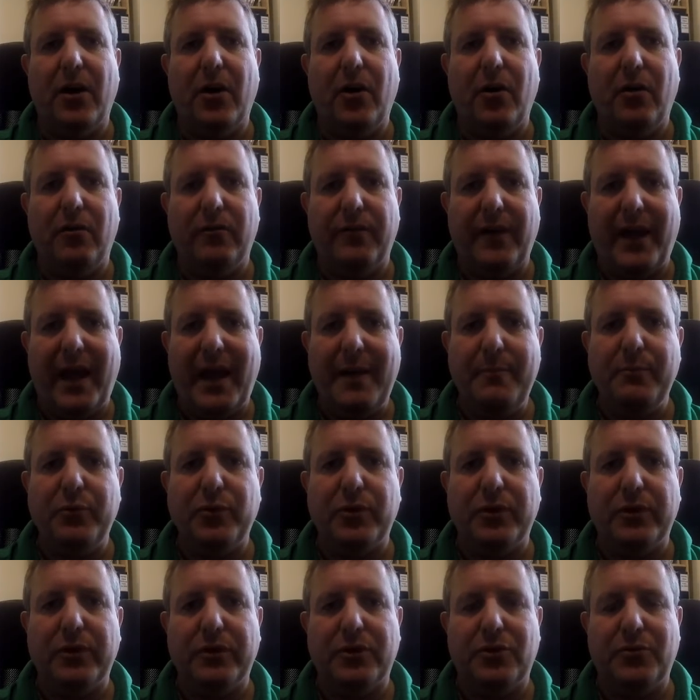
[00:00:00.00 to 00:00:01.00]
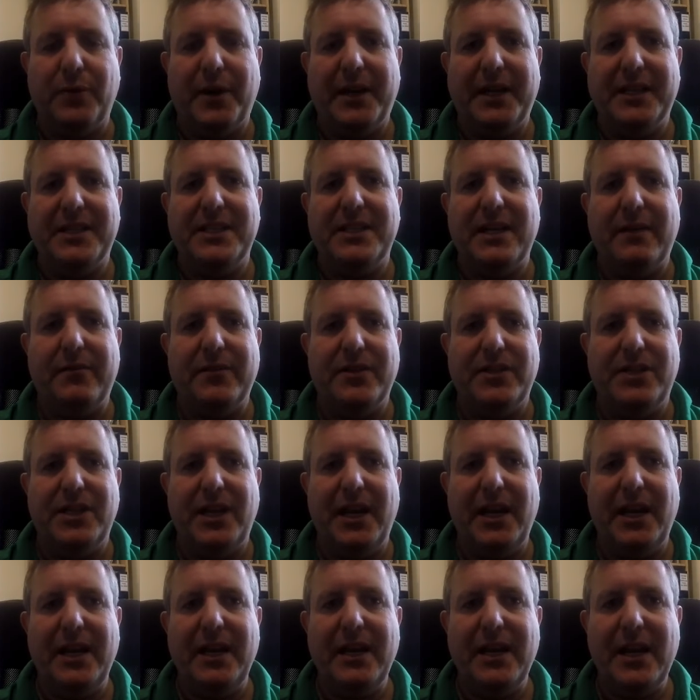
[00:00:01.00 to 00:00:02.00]
of April
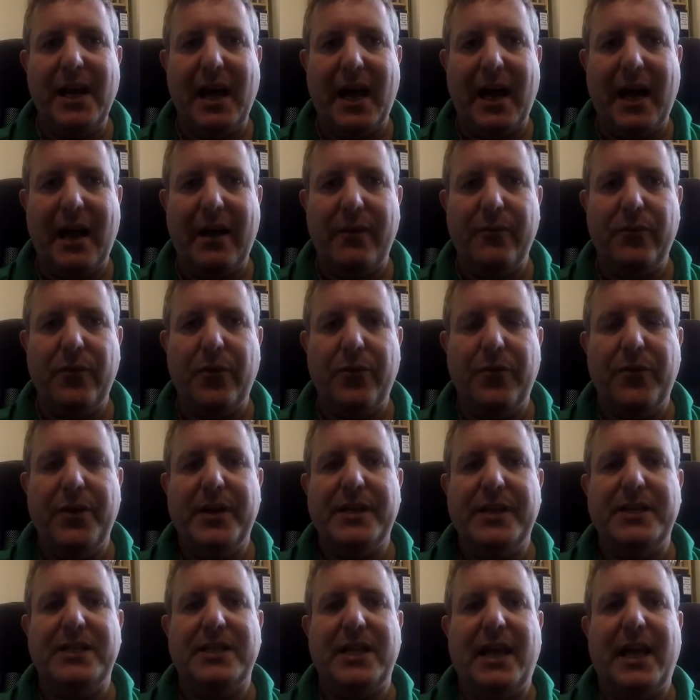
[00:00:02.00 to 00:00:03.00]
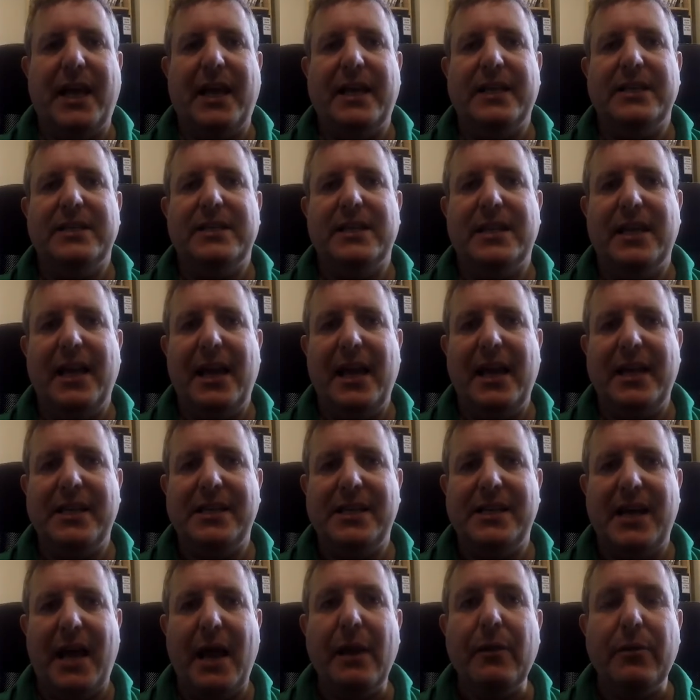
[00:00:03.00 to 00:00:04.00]
2017 and this is the
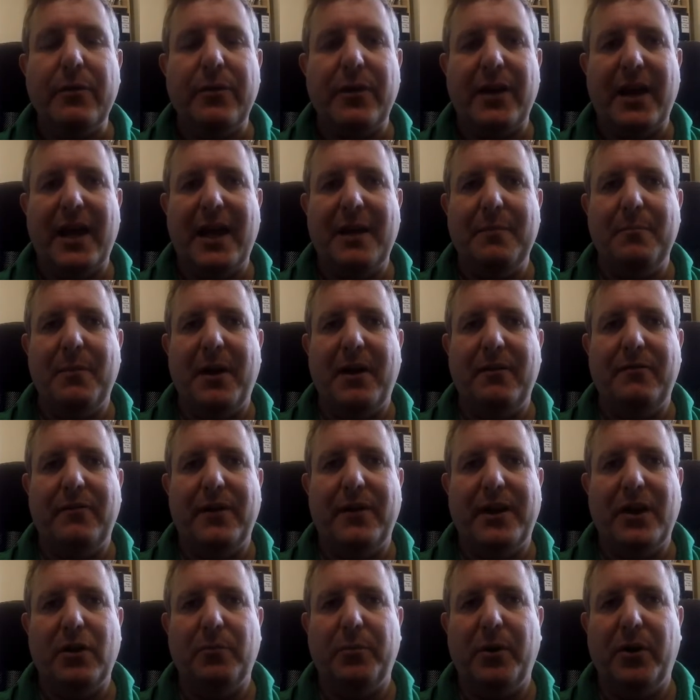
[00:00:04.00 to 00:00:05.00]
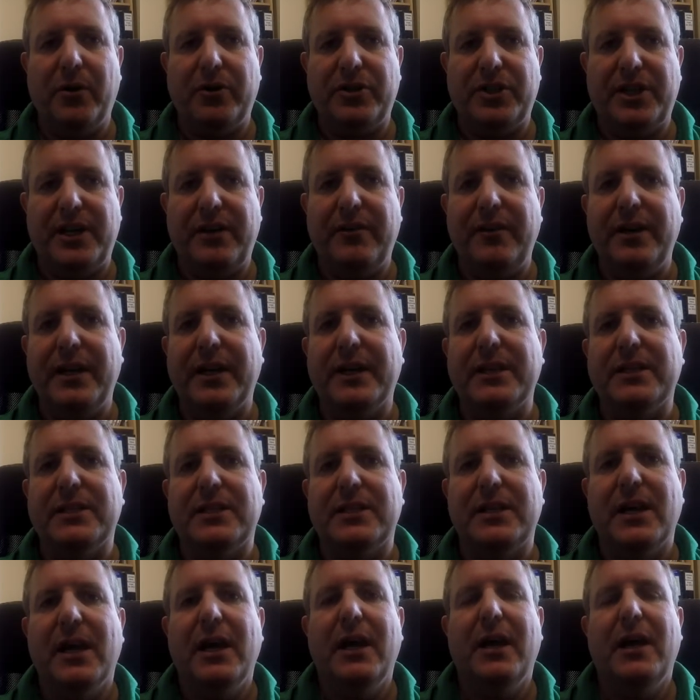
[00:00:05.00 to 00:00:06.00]
10th in my video blog
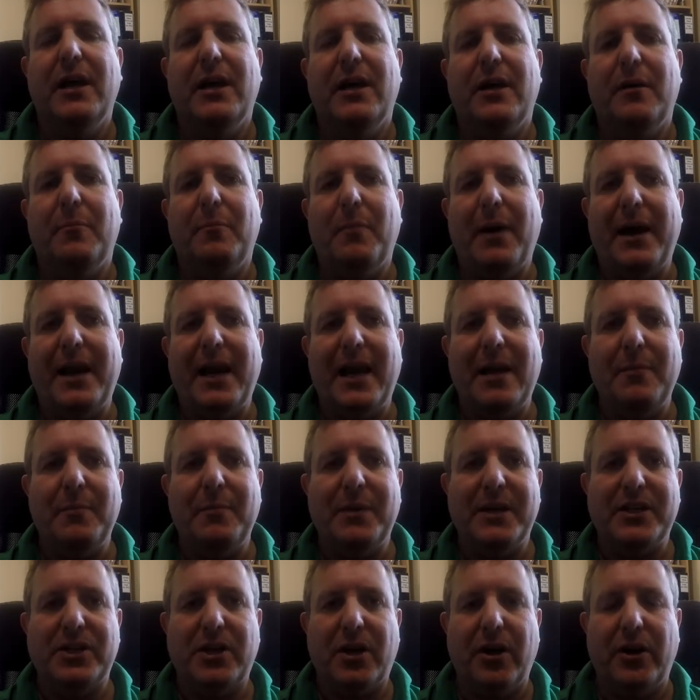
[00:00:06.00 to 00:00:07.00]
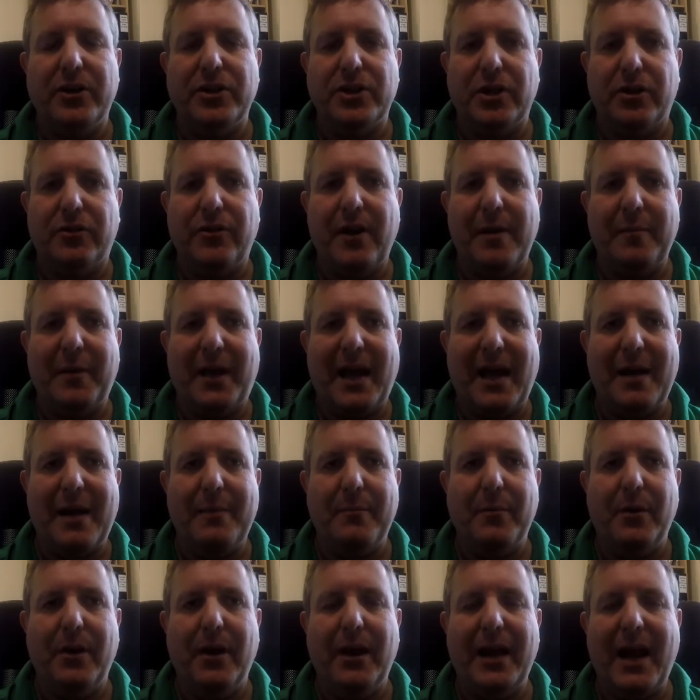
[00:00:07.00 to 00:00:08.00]
series. My name is Councillor Graeme
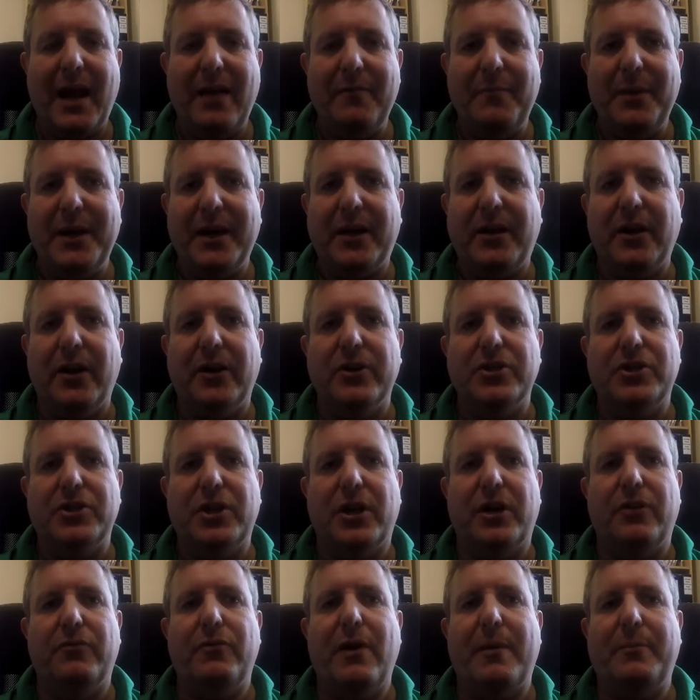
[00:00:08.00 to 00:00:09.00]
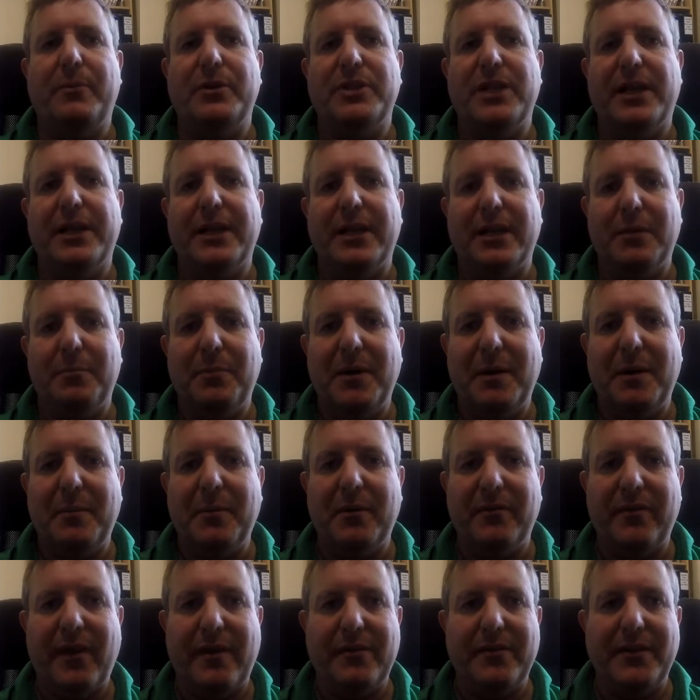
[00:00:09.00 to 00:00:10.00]
Campbell and I've been a councillor representing the
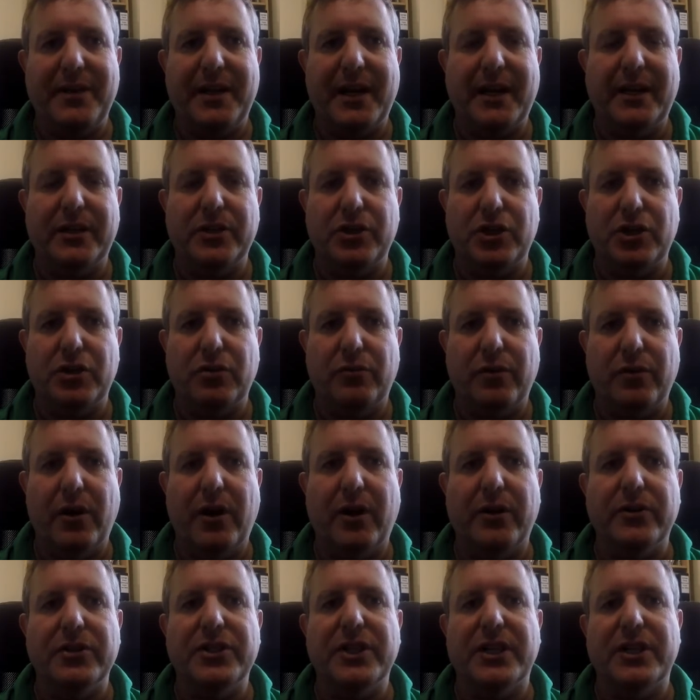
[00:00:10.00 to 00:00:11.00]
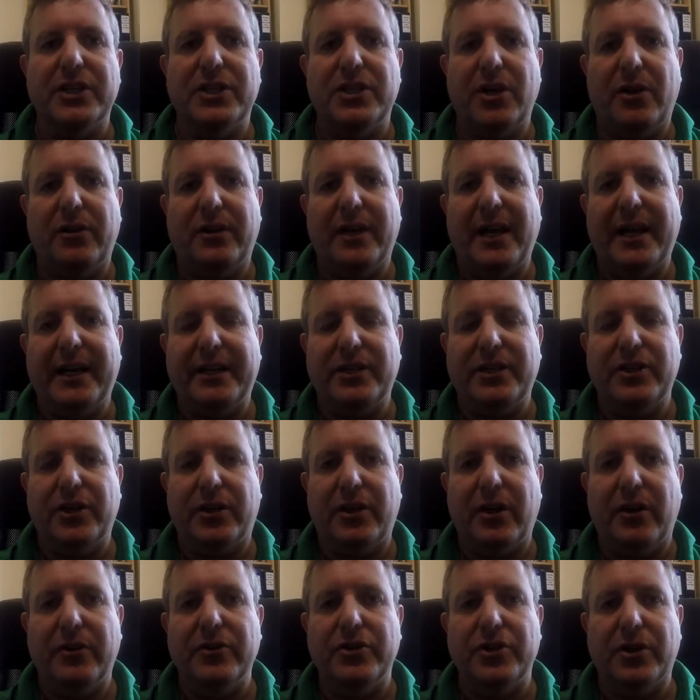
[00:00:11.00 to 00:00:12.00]
people of Avondale and Stonehouse in South Lanarkshire
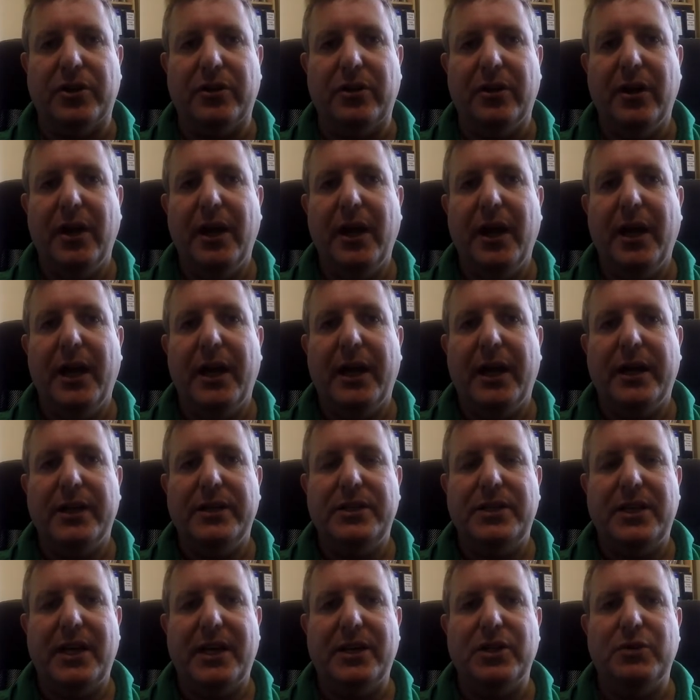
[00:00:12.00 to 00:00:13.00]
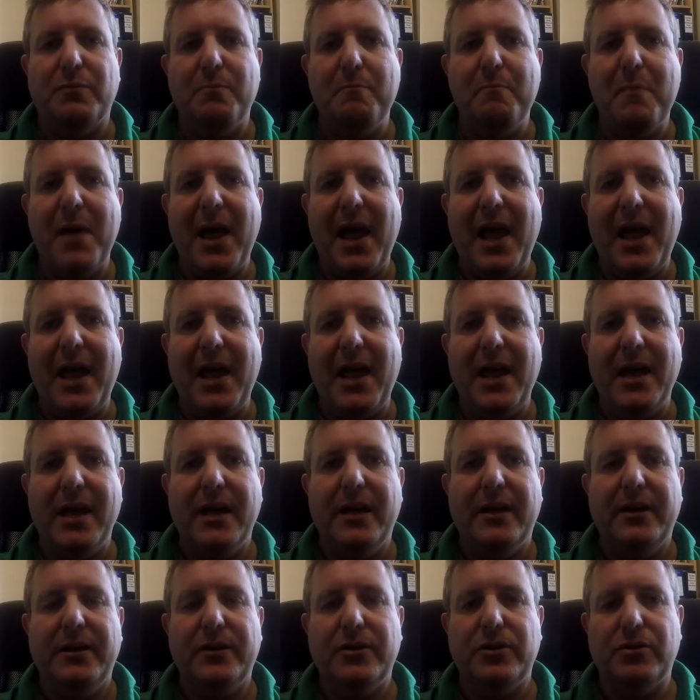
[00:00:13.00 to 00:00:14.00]
Council since May
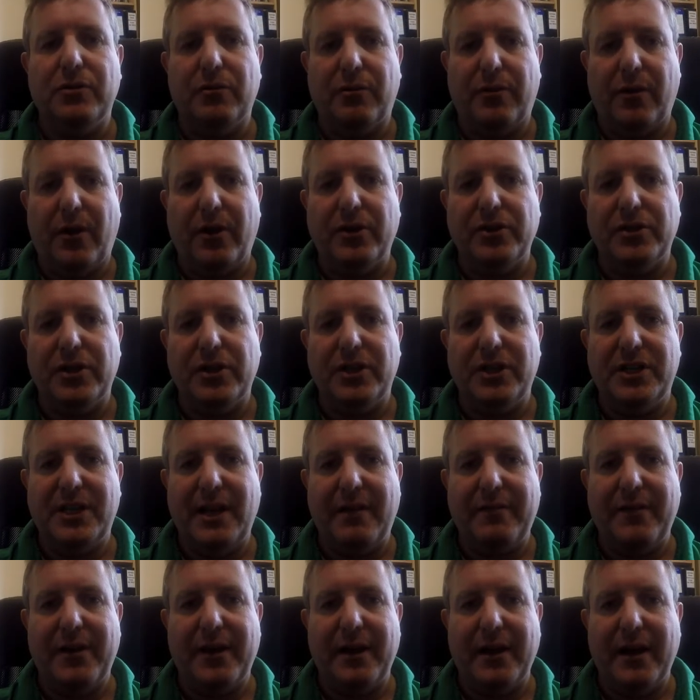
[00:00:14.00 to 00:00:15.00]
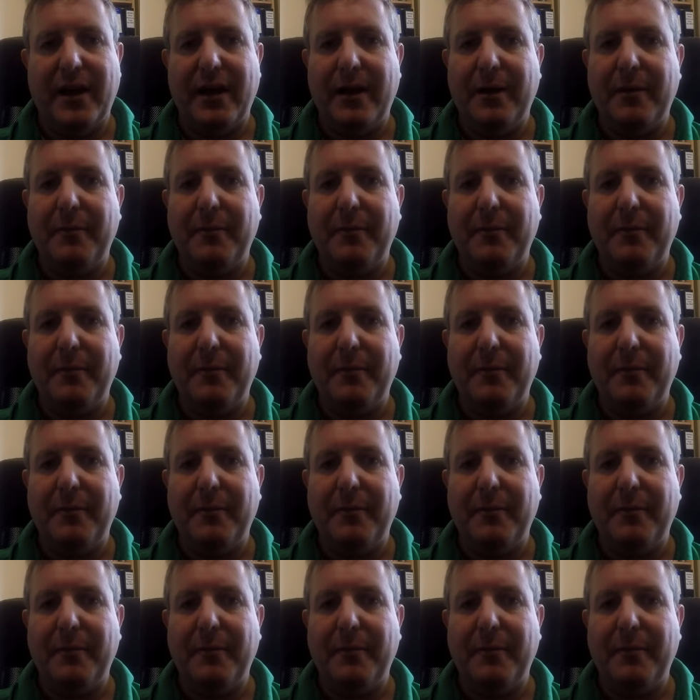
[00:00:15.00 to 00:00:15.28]
2007.